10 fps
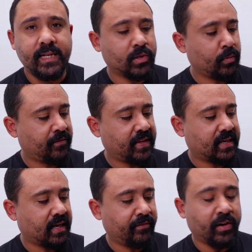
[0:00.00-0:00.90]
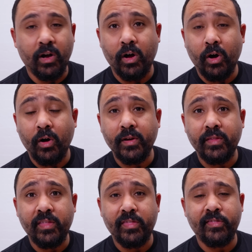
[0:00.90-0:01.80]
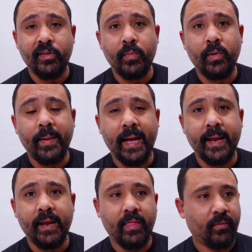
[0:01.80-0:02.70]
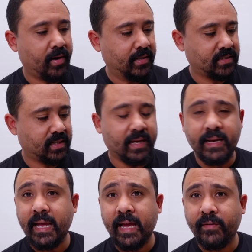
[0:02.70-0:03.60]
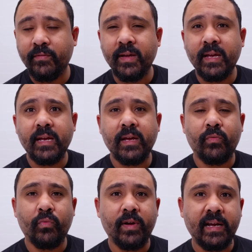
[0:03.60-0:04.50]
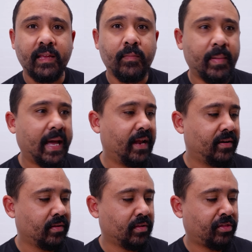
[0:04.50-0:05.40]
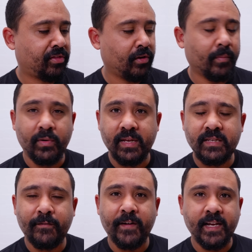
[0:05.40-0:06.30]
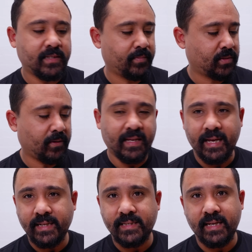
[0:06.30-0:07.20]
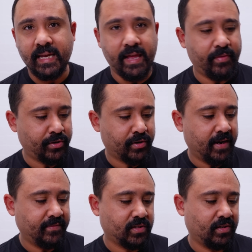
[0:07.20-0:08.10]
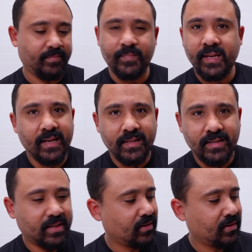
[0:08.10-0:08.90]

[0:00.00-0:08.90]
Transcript: need to remove the cover on the thermal pad. Otherwise you're gonna have really bad thermal interfacing between the heatsink and the drive. So to